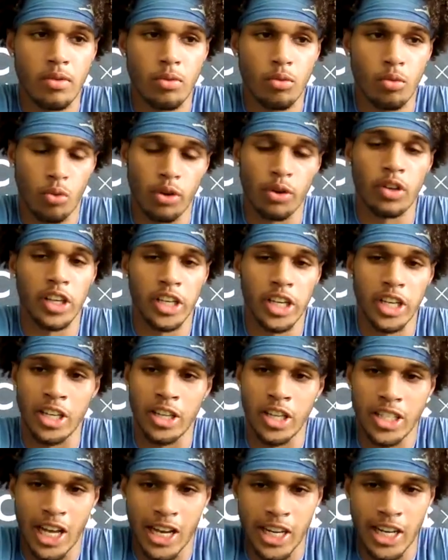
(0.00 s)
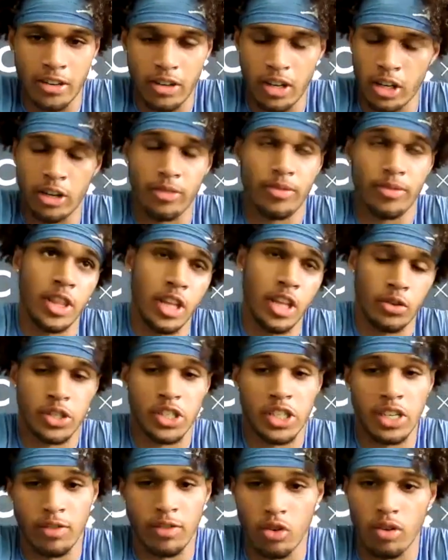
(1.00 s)
we're really good in the tight end or in the
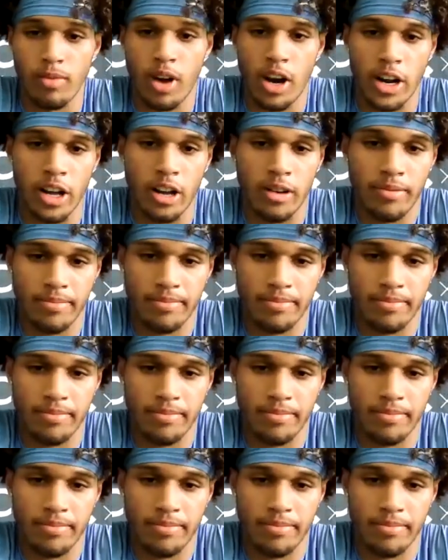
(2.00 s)
receiver room right now.